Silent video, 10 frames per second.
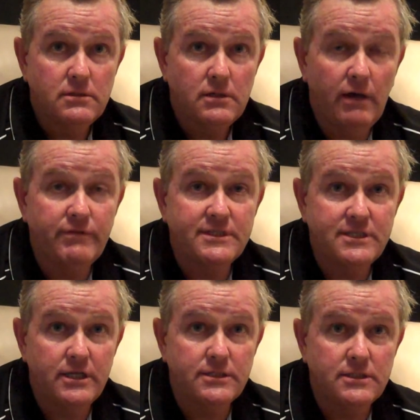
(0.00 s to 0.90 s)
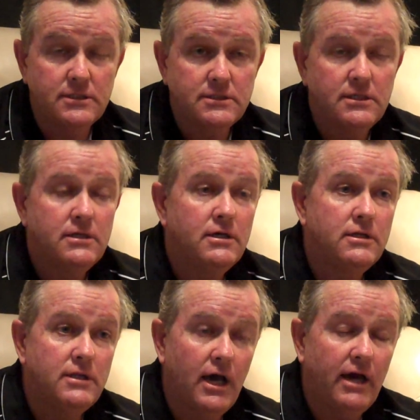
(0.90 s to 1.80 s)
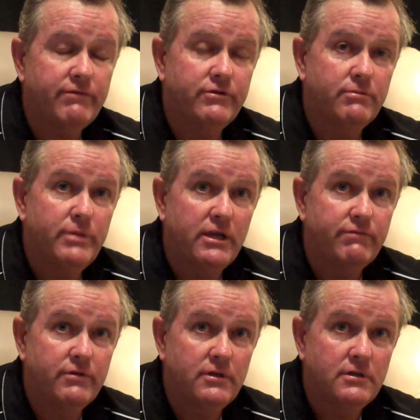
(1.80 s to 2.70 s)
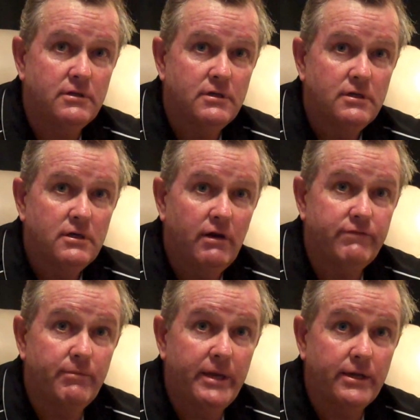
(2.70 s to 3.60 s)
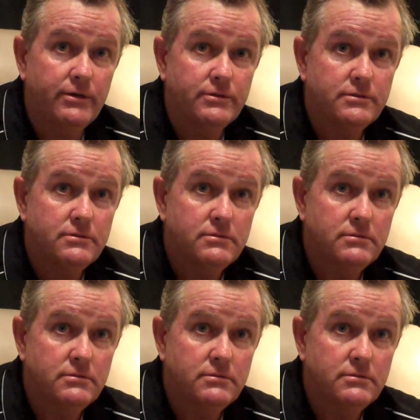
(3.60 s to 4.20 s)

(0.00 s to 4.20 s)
of the citizens, not for the benefit of the bankers.